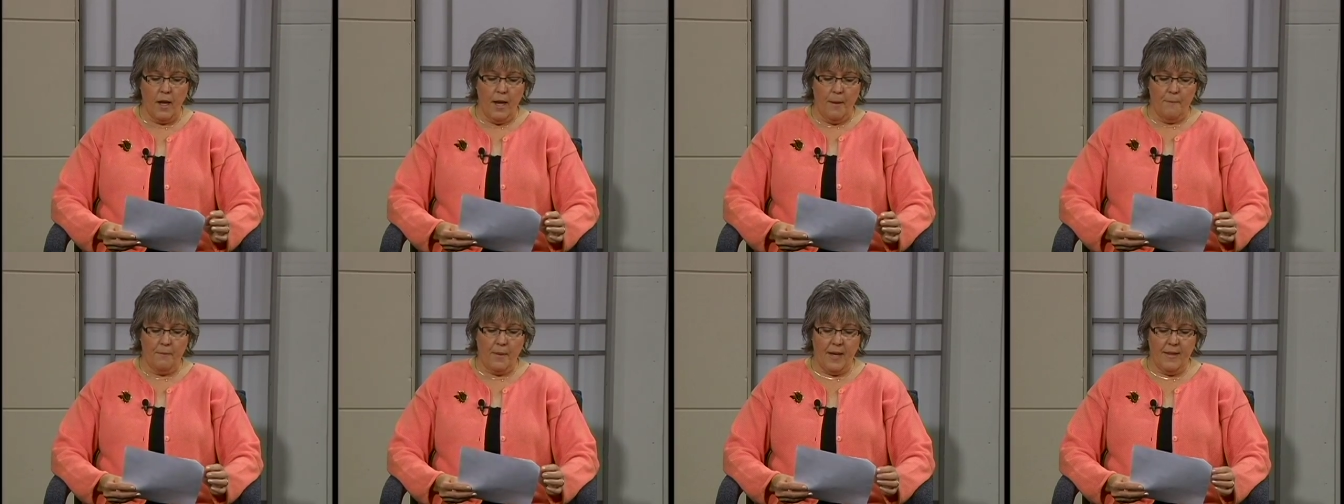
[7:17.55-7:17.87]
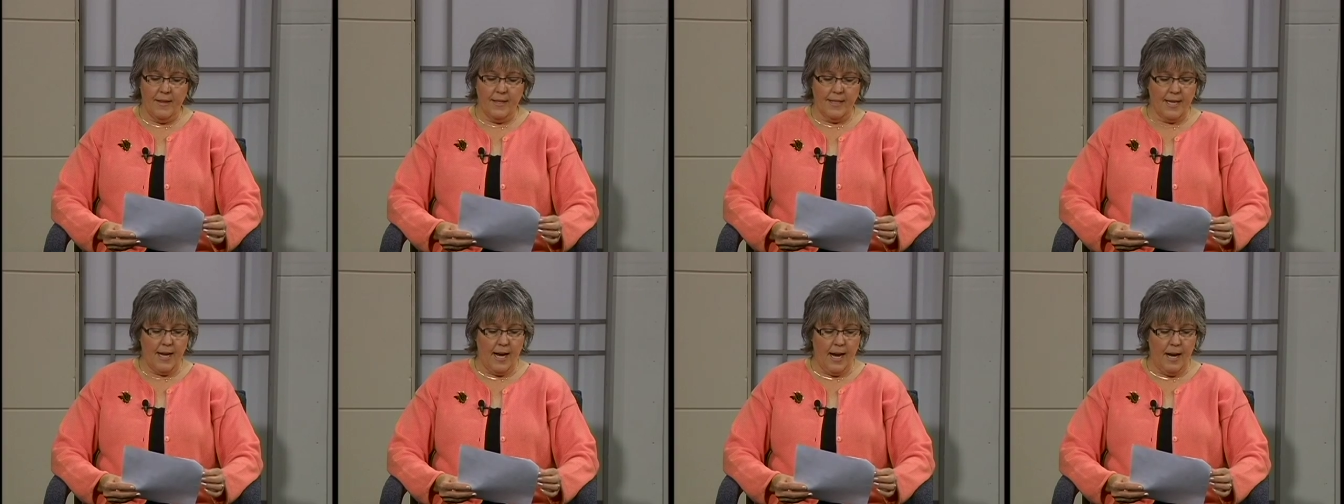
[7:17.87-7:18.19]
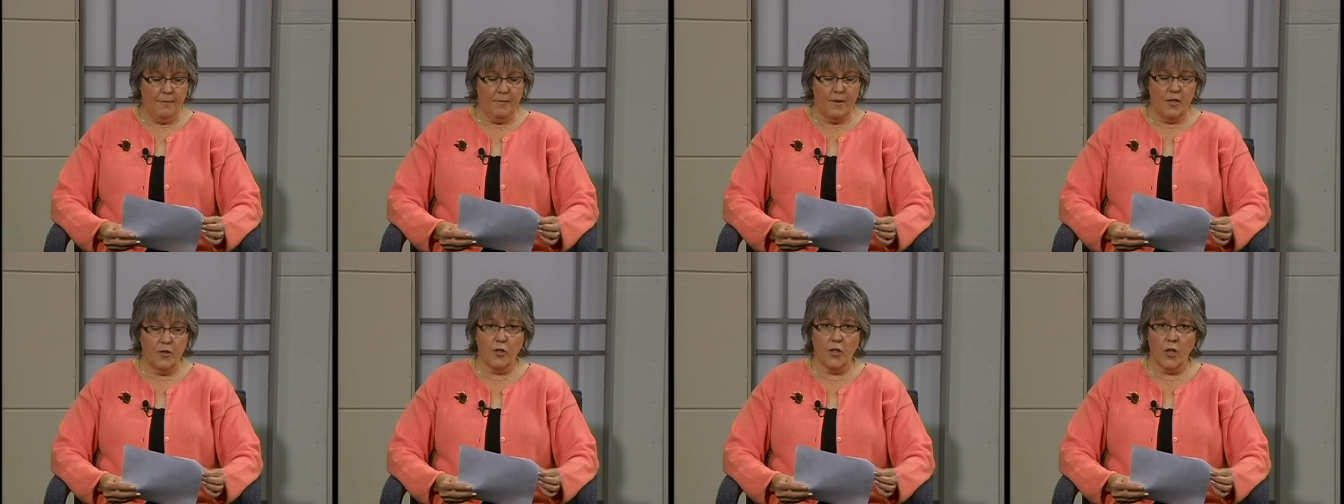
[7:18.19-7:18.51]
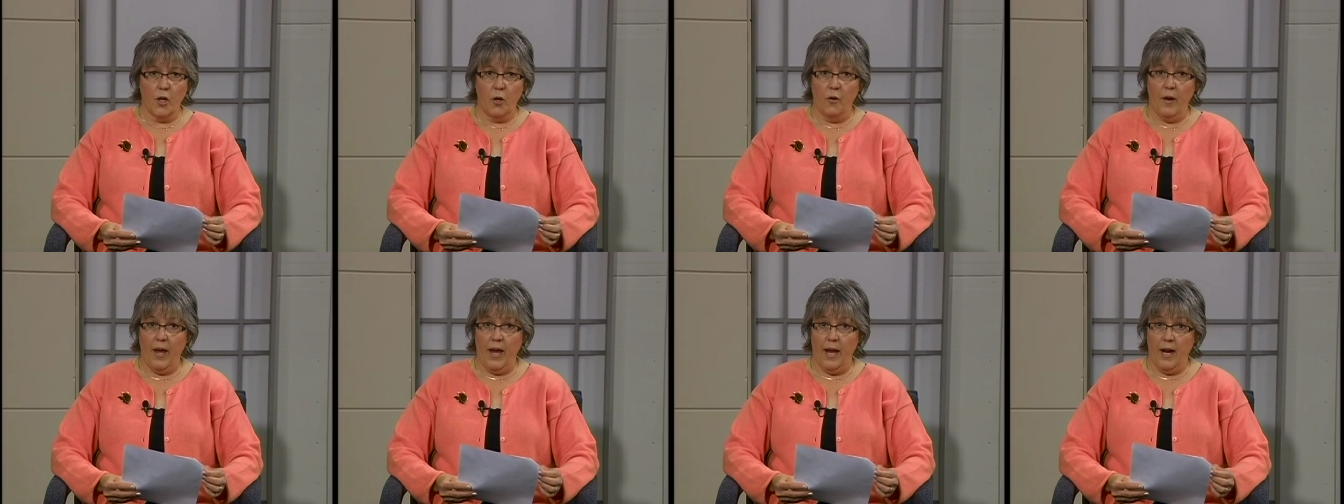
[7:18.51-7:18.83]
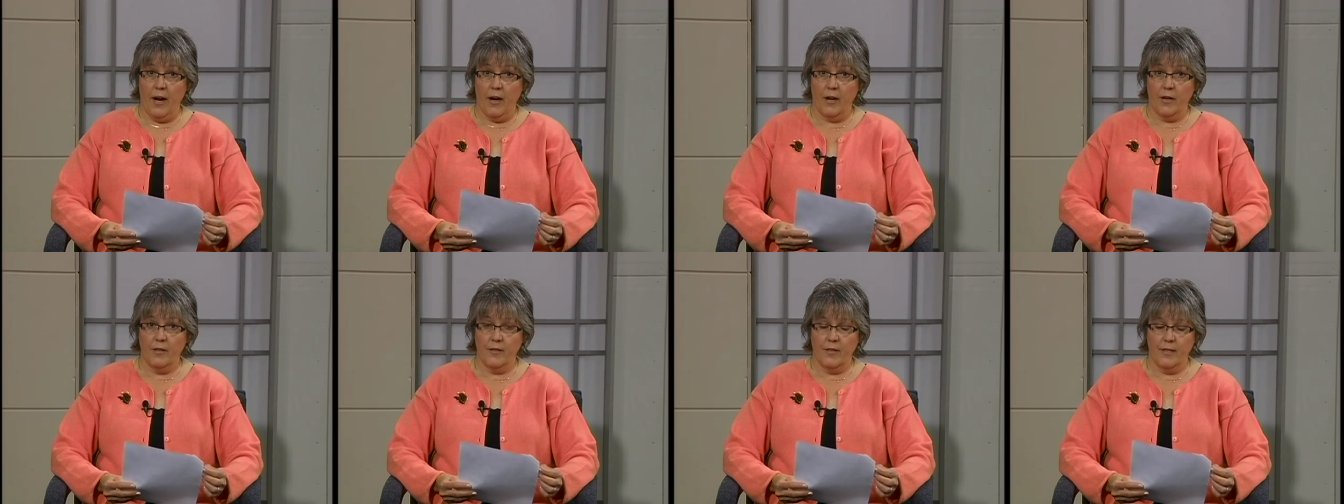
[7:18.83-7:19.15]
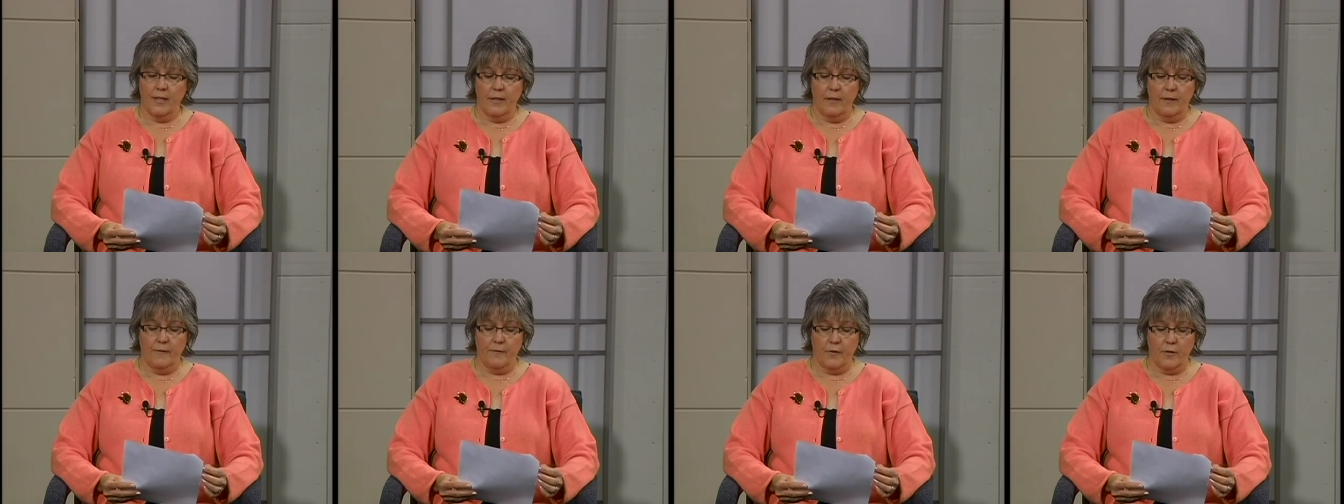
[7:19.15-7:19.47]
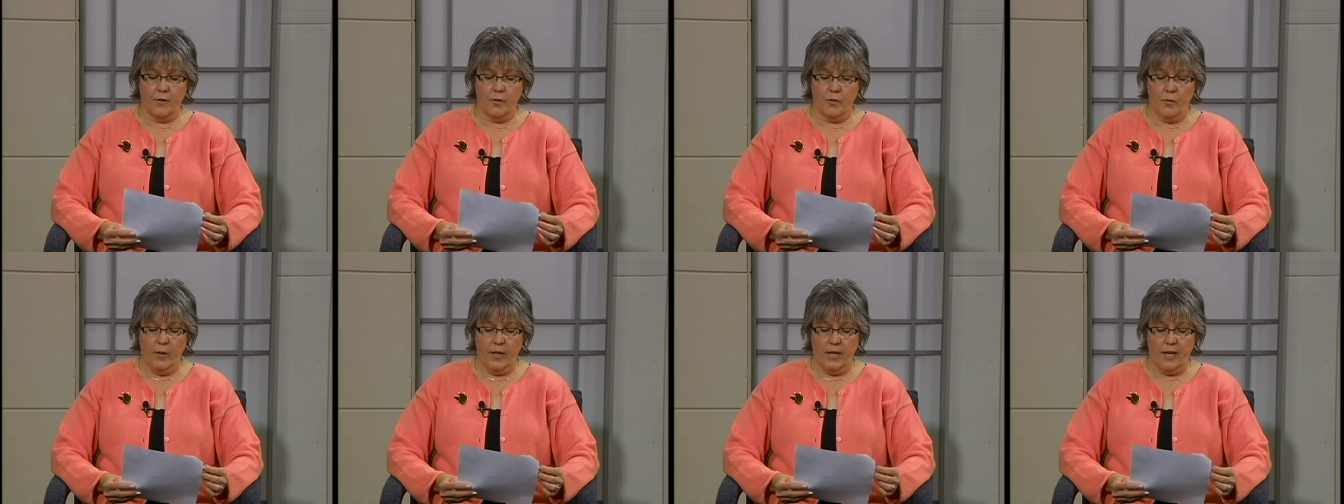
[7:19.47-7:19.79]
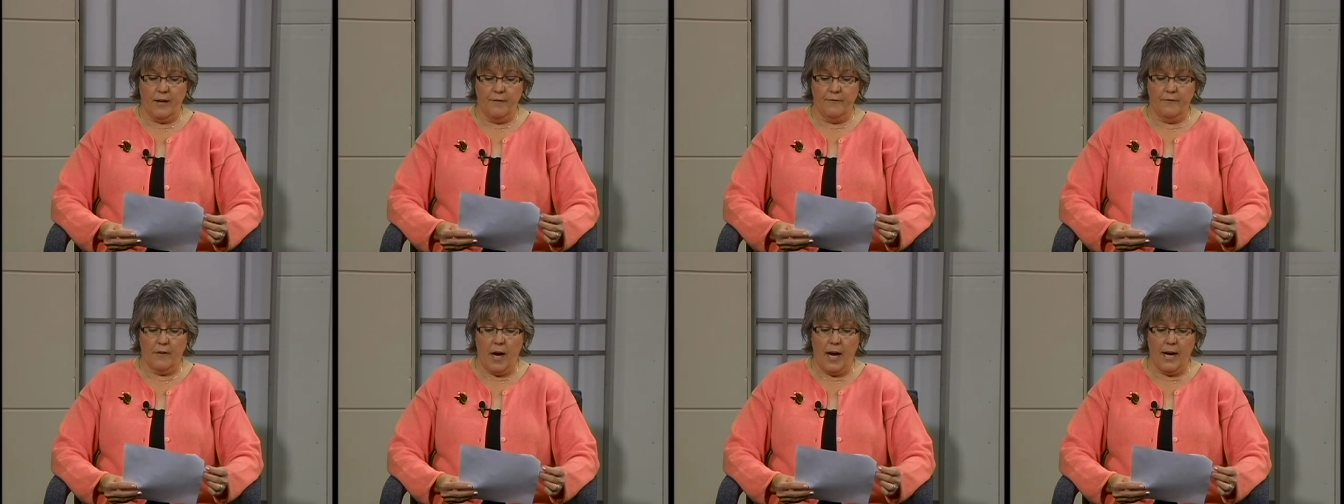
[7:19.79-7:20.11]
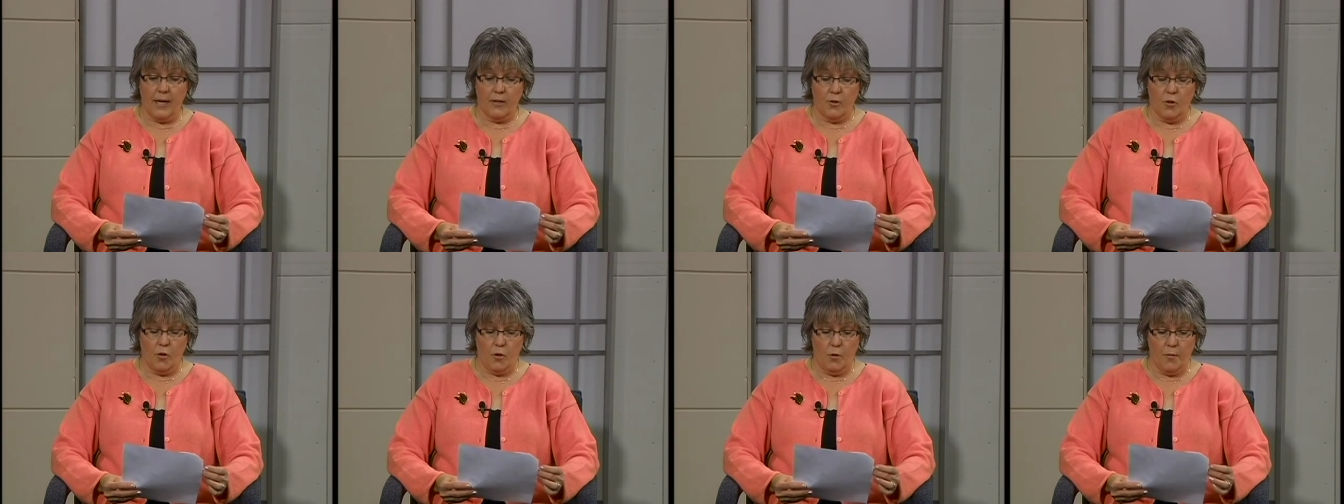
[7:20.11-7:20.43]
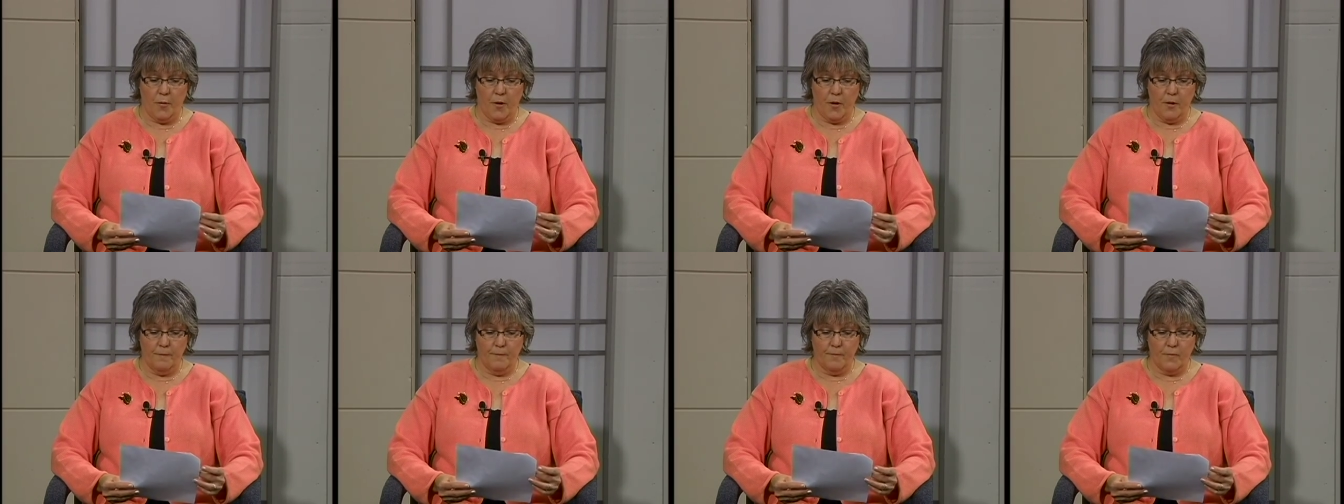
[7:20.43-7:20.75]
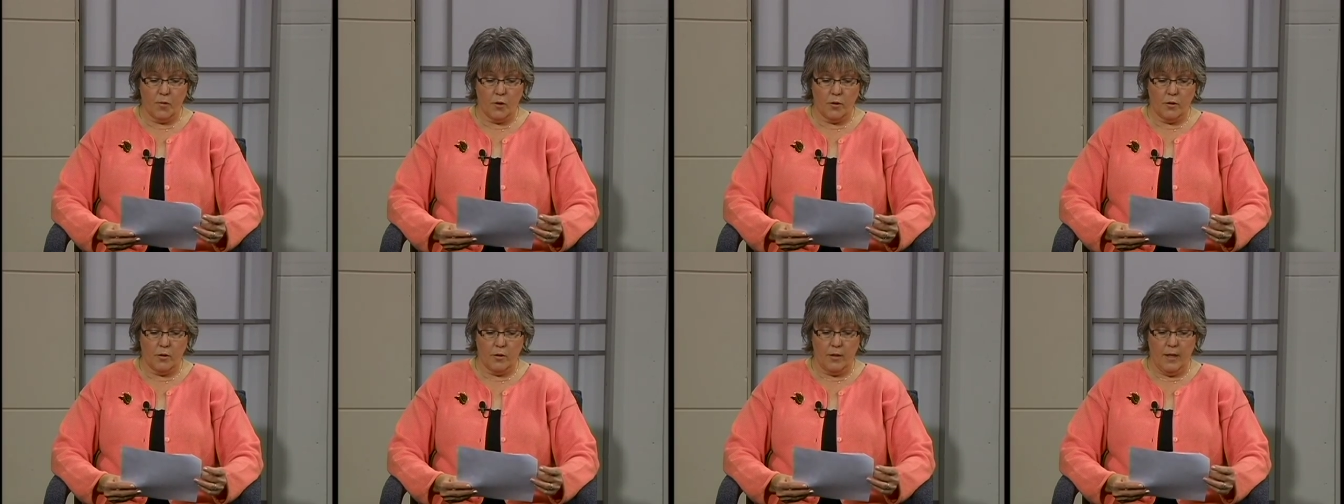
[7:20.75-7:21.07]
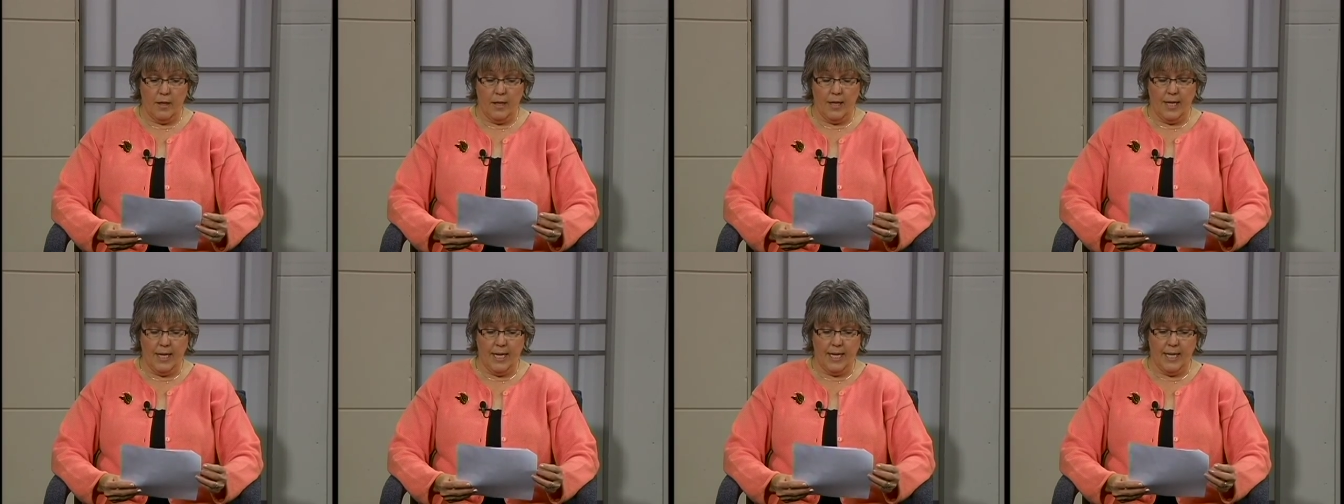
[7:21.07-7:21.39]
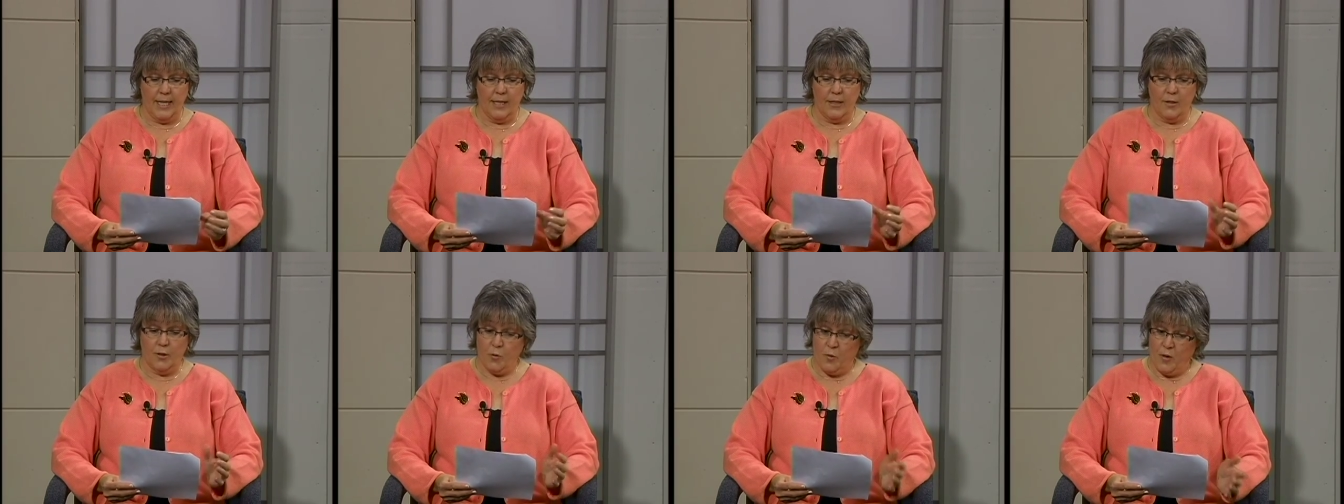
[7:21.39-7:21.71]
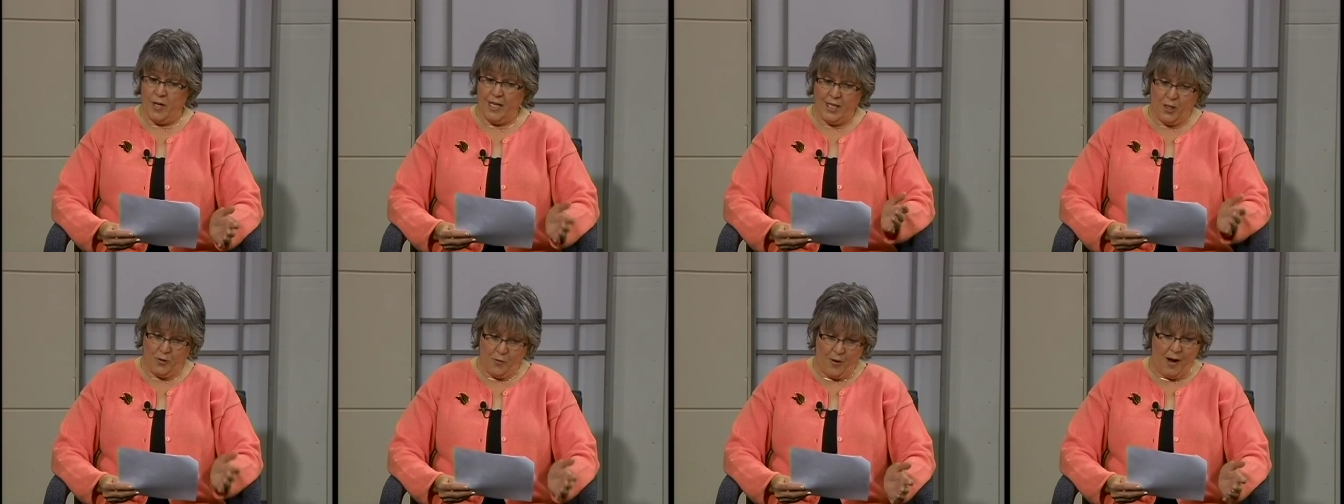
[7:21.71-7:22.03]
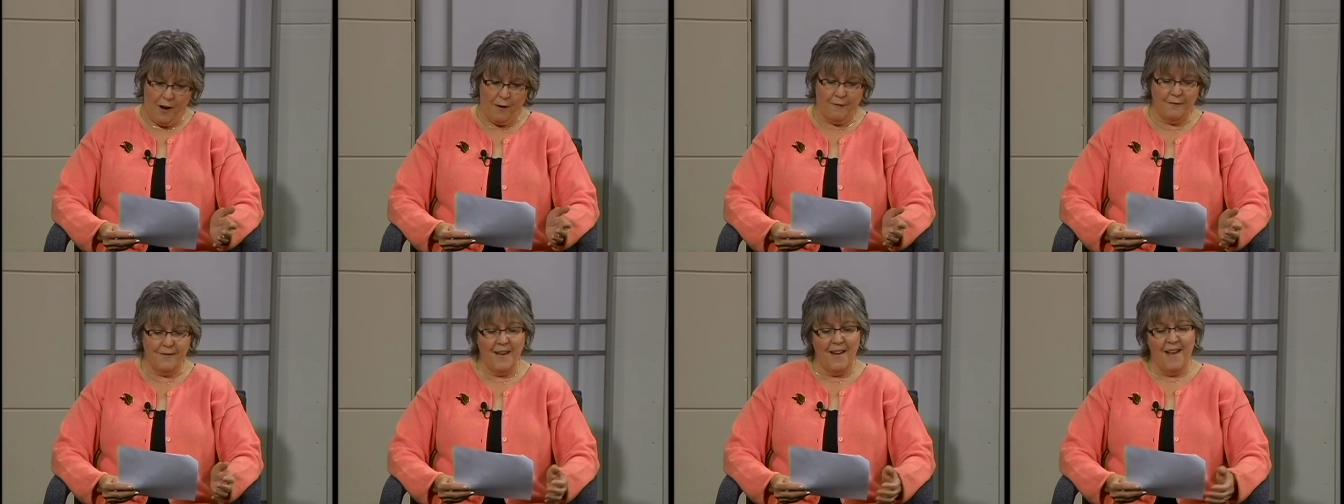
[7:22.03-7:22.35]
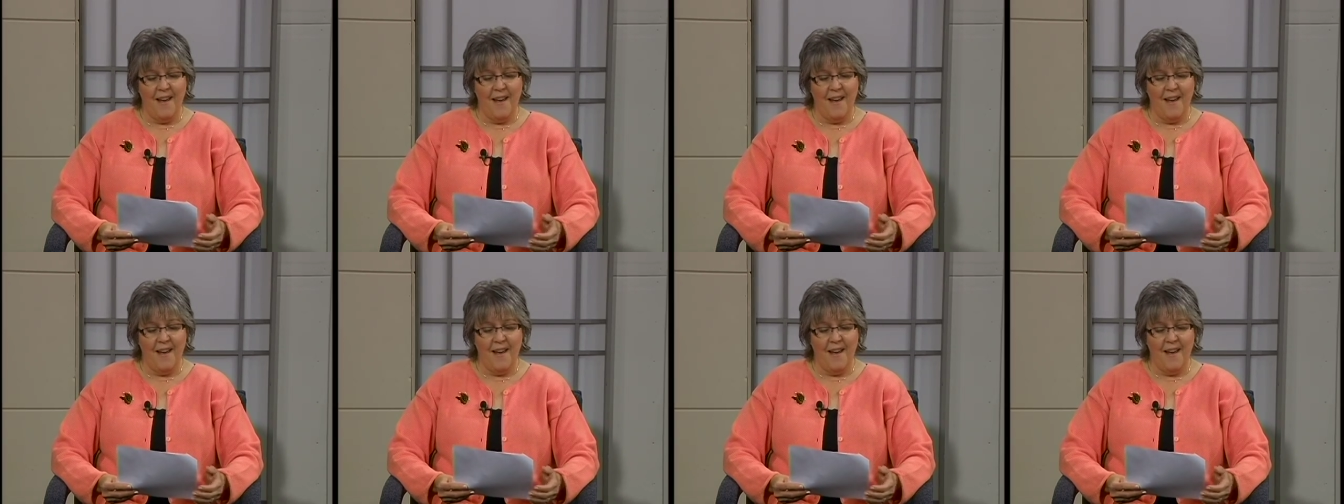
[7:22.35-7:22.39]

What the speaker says: By the time the show airs in the first week of October in 2012,